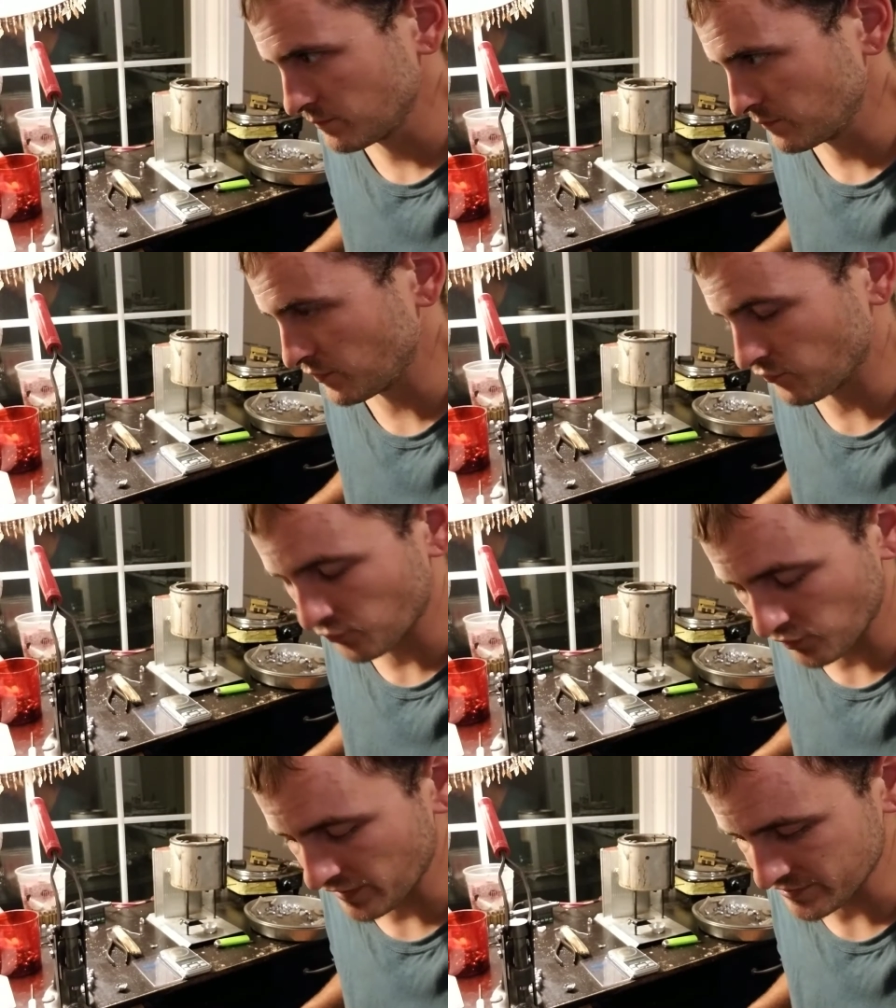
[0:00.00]

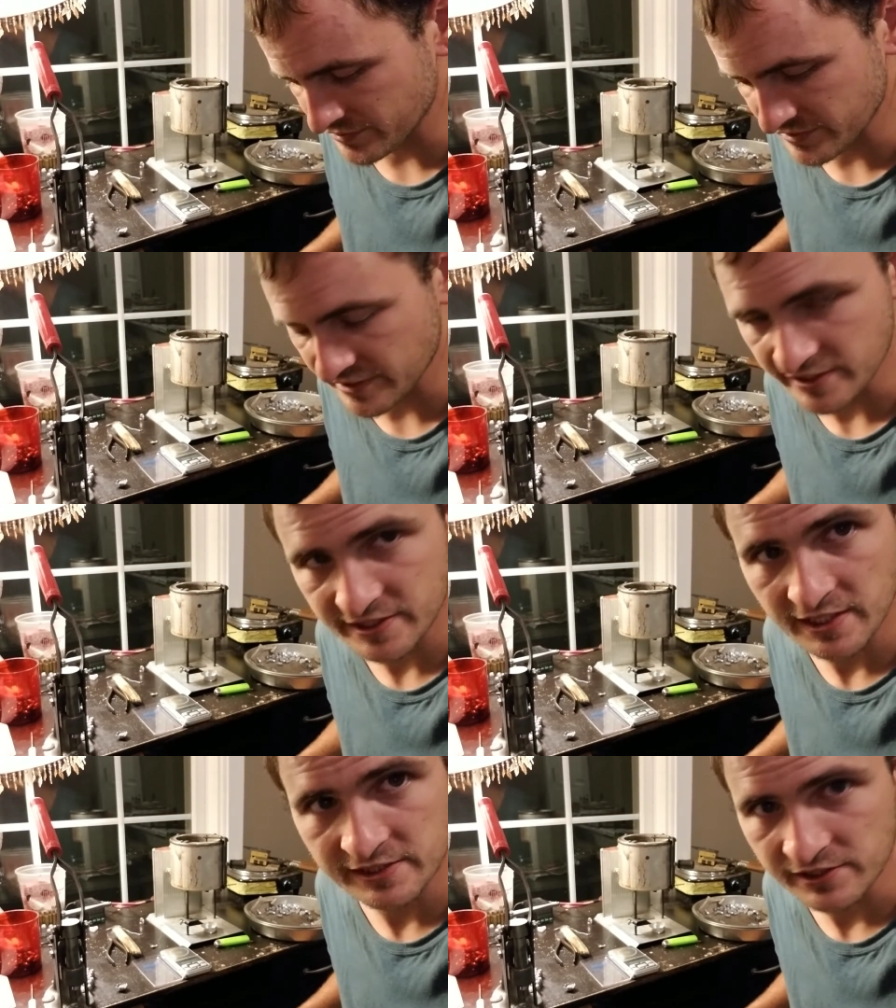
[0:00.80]
before I see
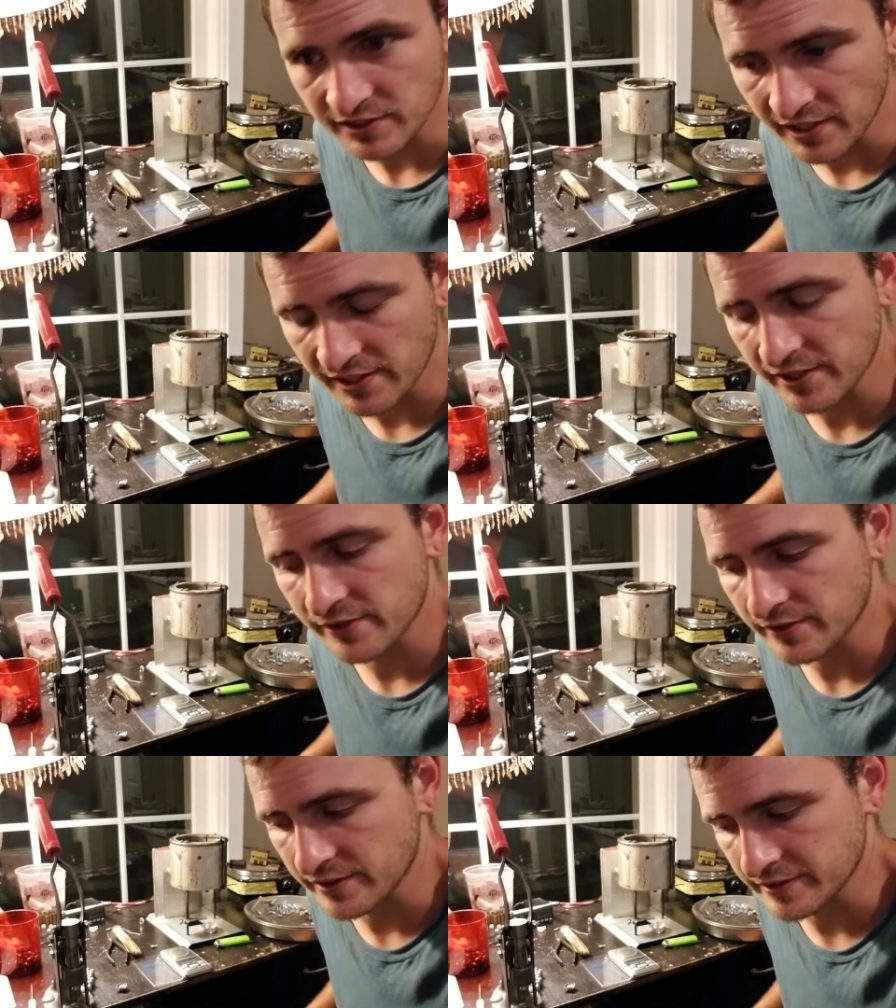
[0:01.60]
signs of leading
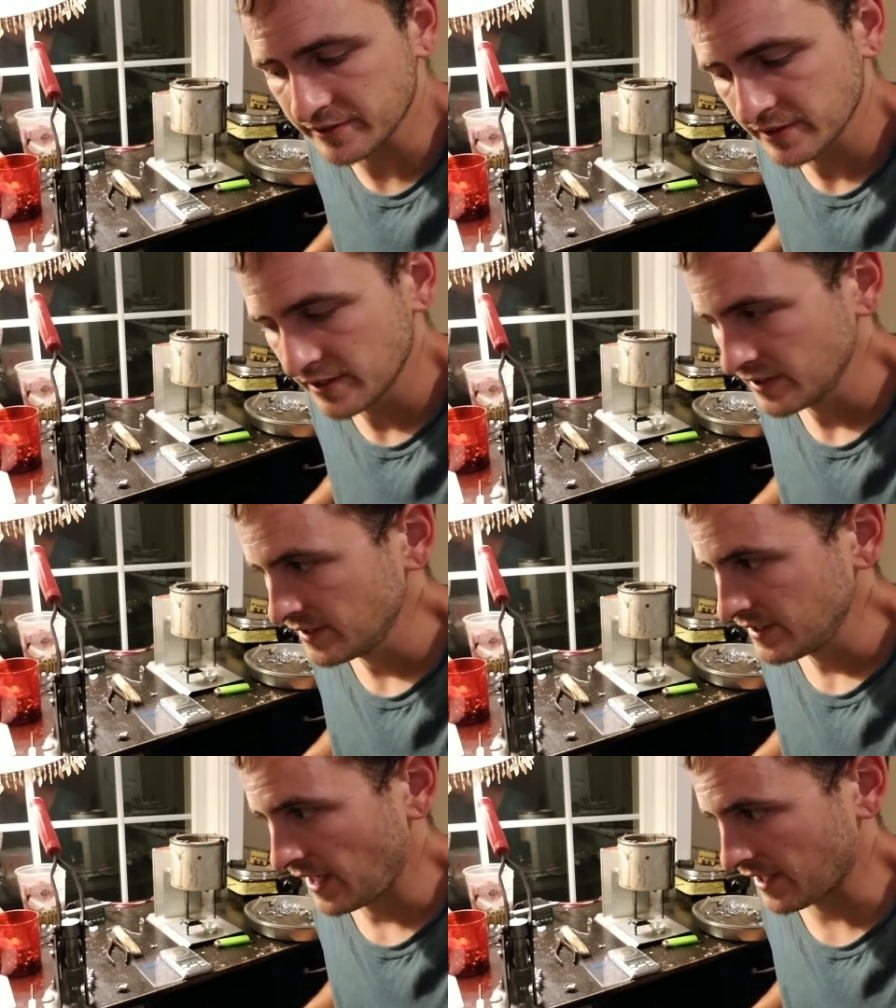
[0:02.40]
or any
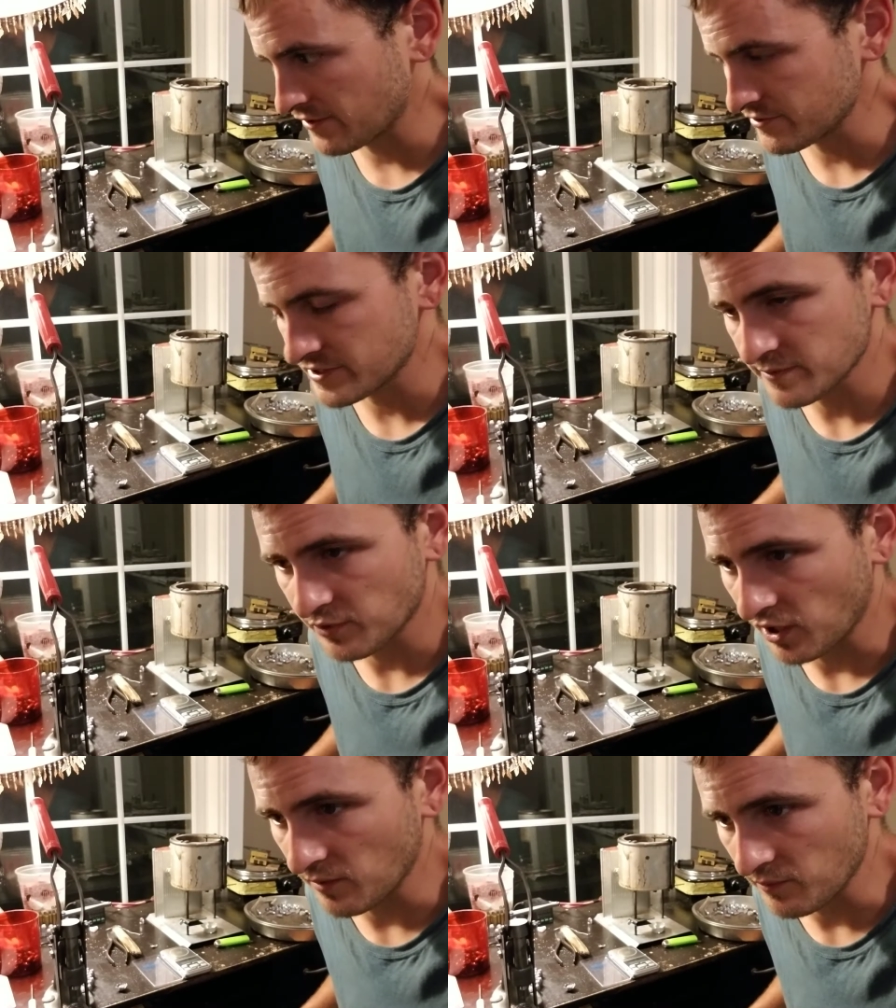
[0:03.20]
accuracy
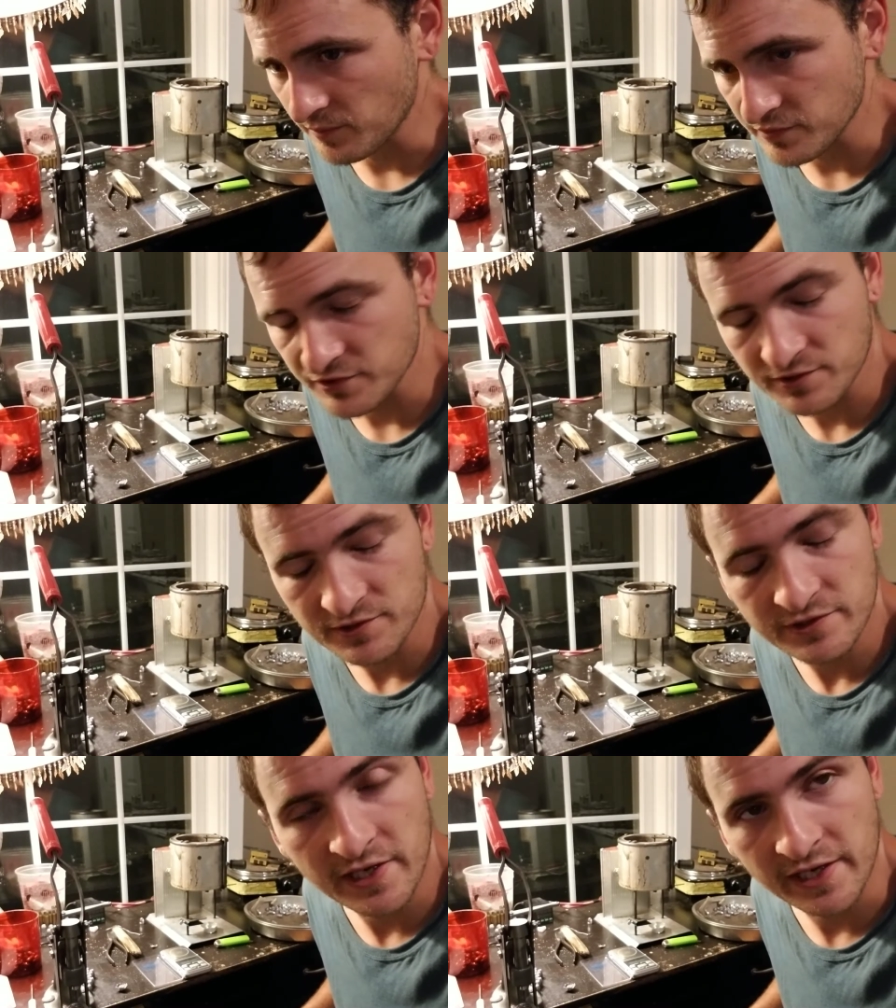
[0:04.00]
problems
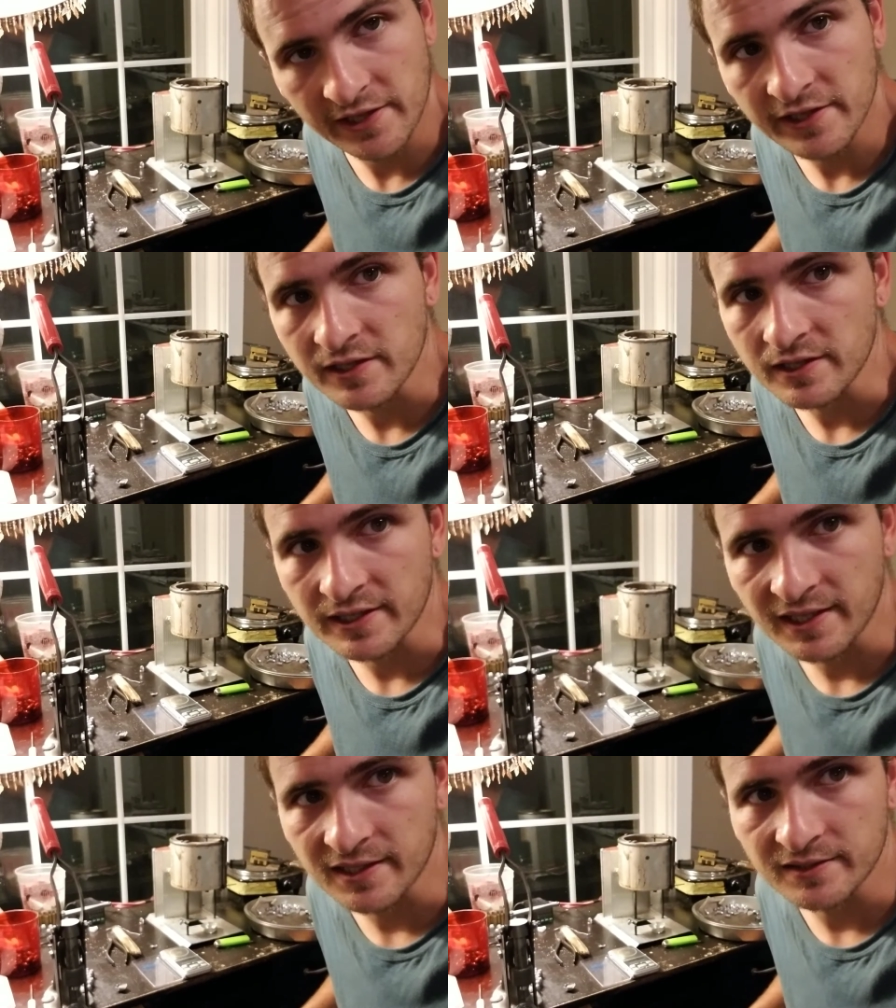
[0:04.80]
or anything like
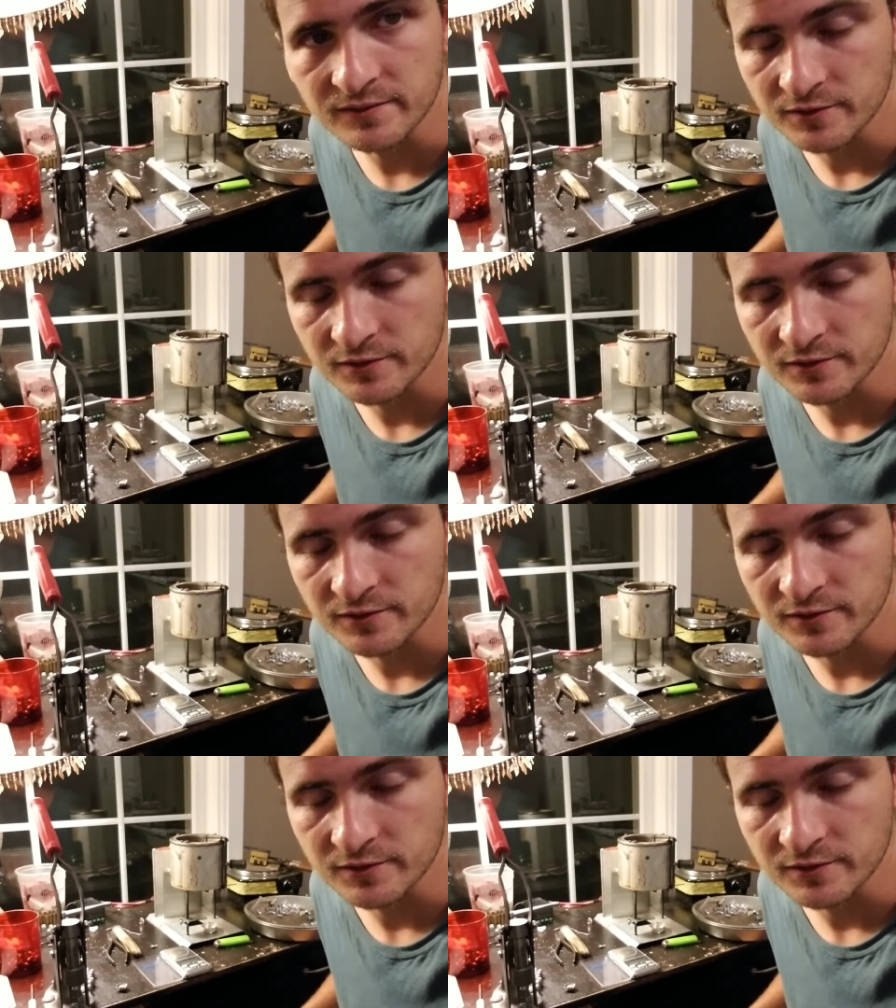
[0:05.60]
that.